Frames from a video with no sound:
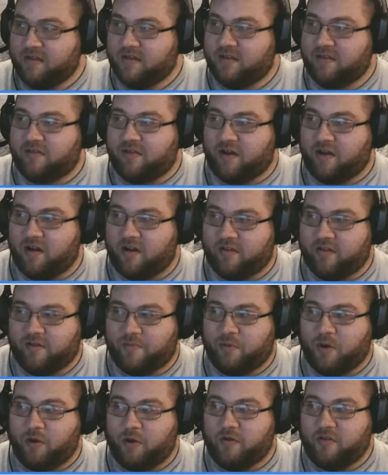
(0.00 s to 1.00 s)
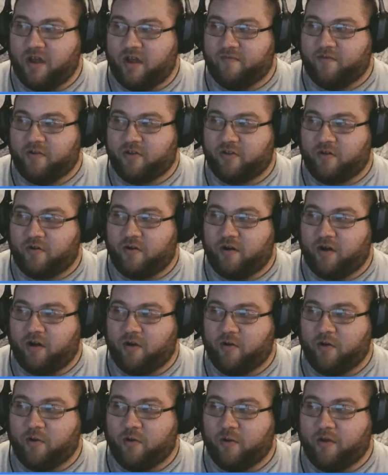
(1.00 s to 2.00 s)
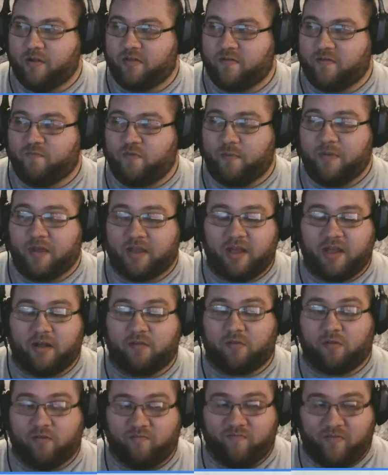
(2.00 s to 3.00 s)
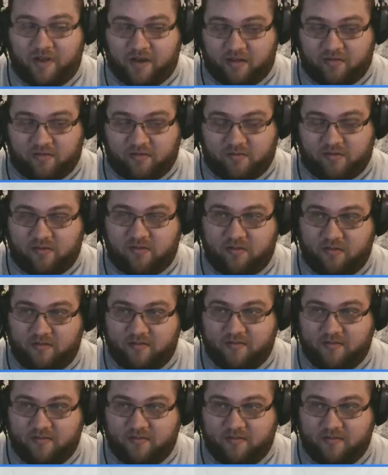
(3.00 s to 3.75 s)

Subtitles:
Sarah is the protege of Arturo, who is from the Council of Venice.